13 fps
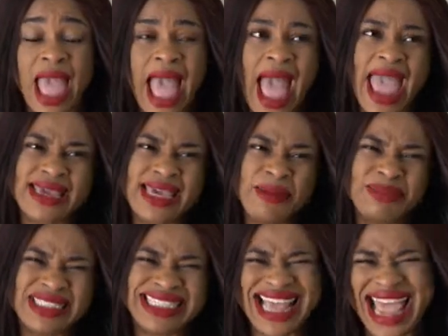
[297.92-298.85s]
I
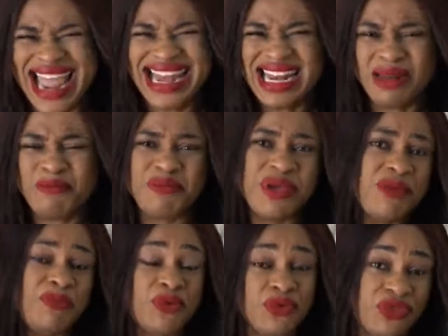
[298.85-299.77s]
keep telling
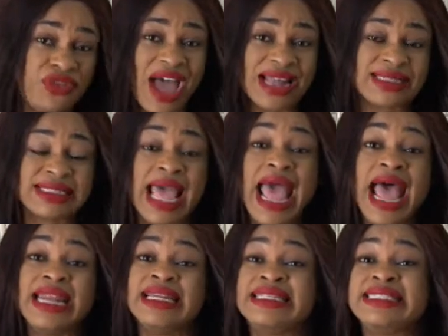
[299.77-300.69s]
people that
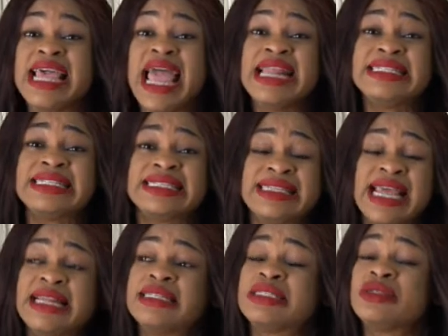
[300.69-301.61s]
the 10
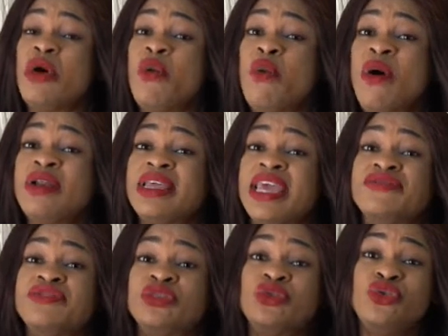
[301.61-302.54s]
cents someone
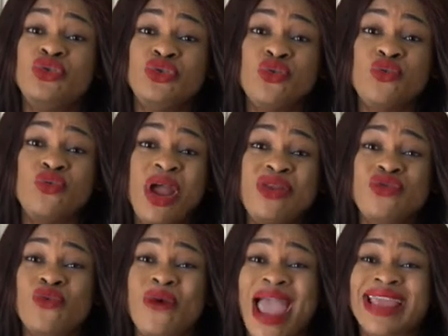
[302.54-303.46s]
gave to you when
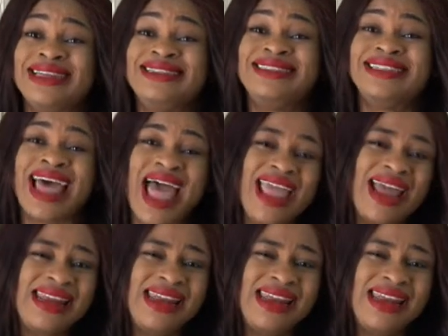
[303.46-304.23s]
you were in dire